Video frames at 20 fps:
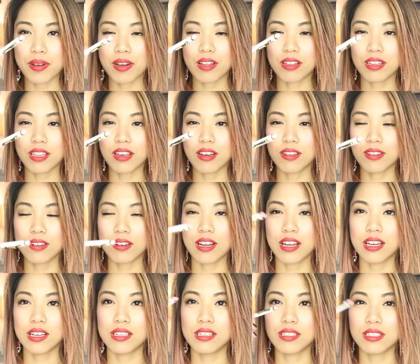on the other
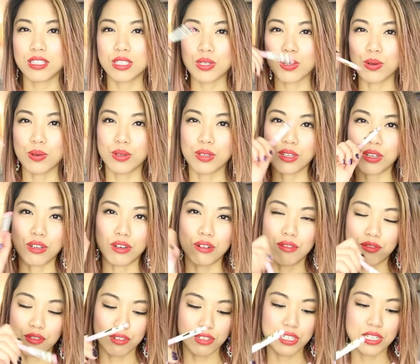end so you know
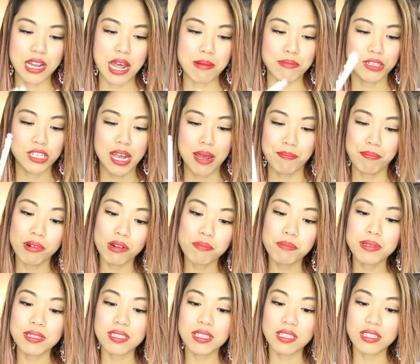for Snapchat
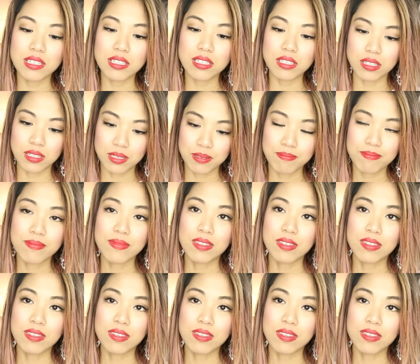purposes